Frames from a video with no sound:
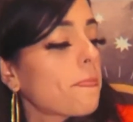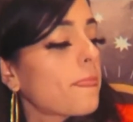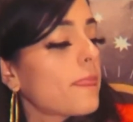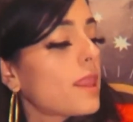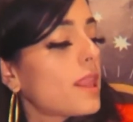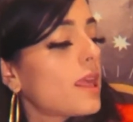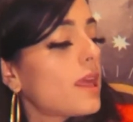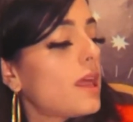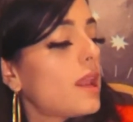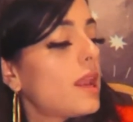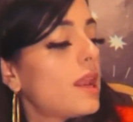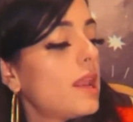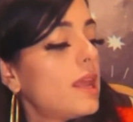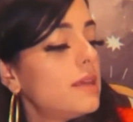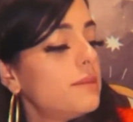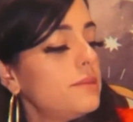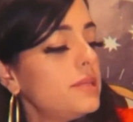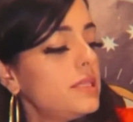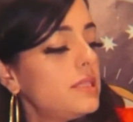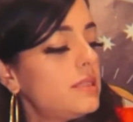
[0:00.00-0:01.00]
Let
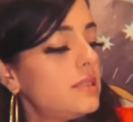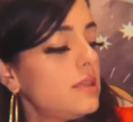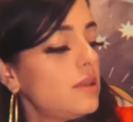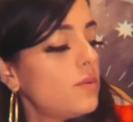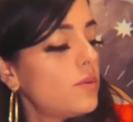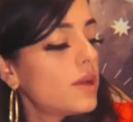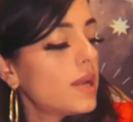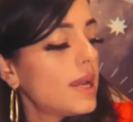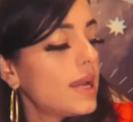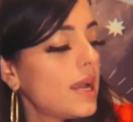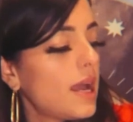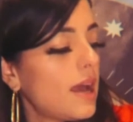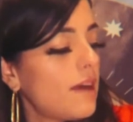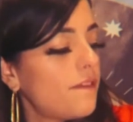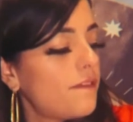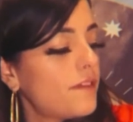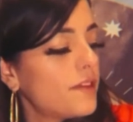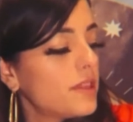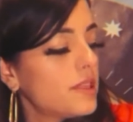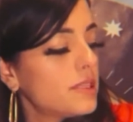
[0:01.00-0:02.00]
me see what I got for
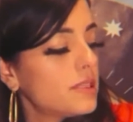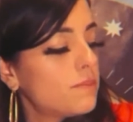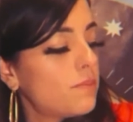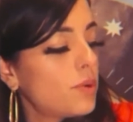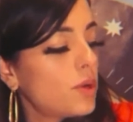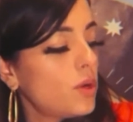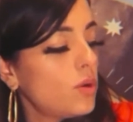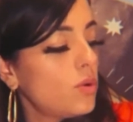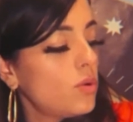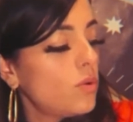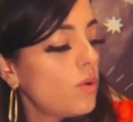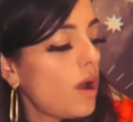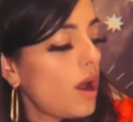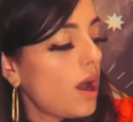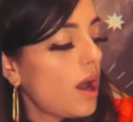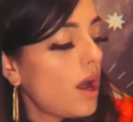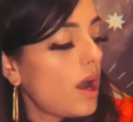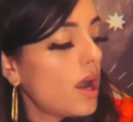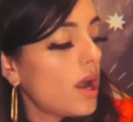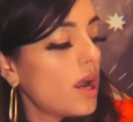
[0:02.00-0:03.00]
this blue
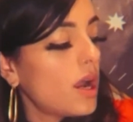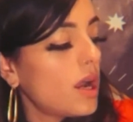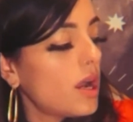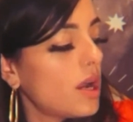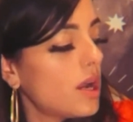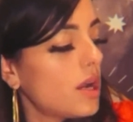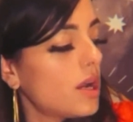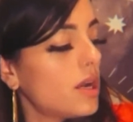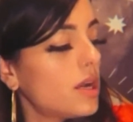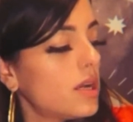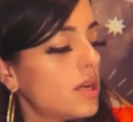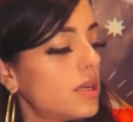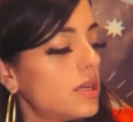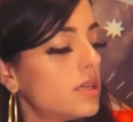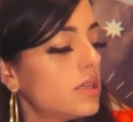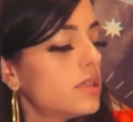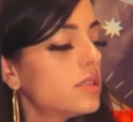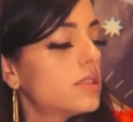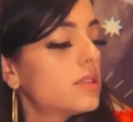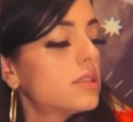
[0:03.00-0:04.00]

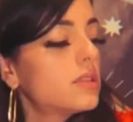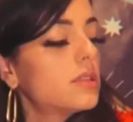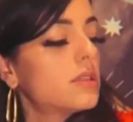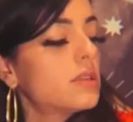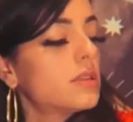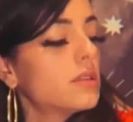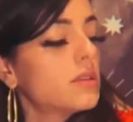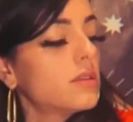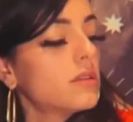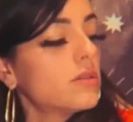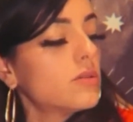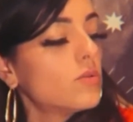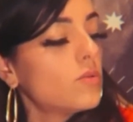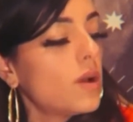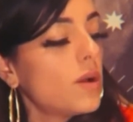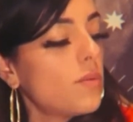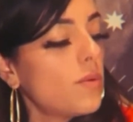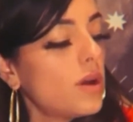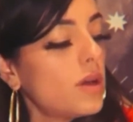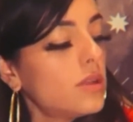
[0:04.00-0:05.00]
heart. Do I
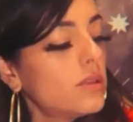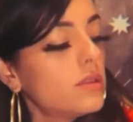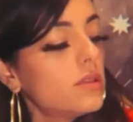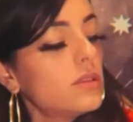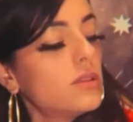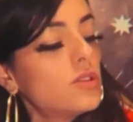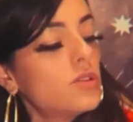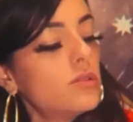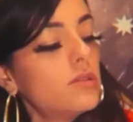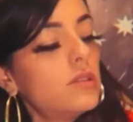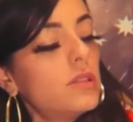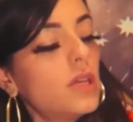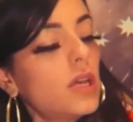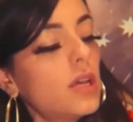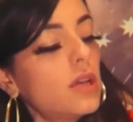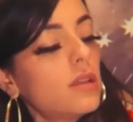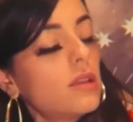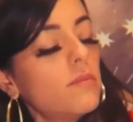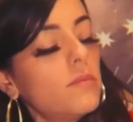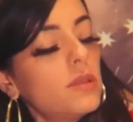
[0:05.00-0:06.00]
want this deck?
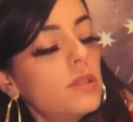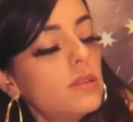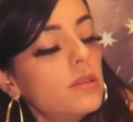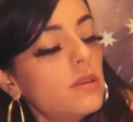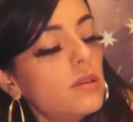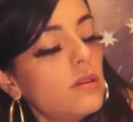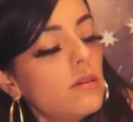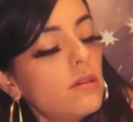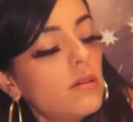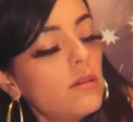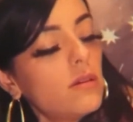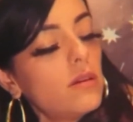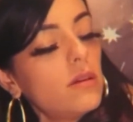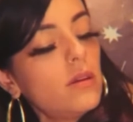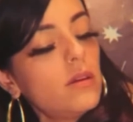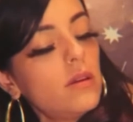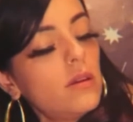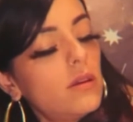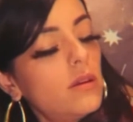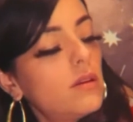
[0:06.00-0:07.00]
Let me see.
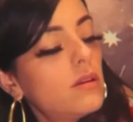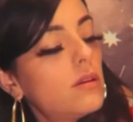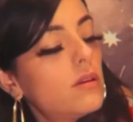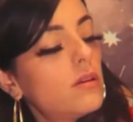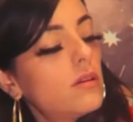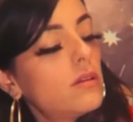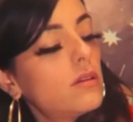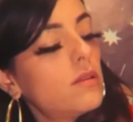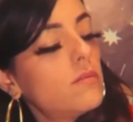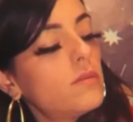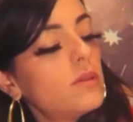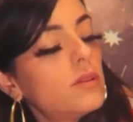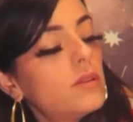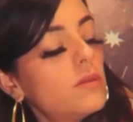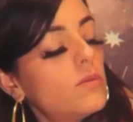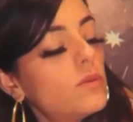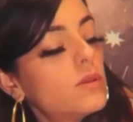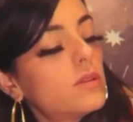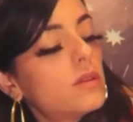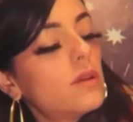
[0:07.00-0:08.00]
Let me see
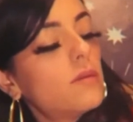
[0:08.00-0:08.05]
what's up.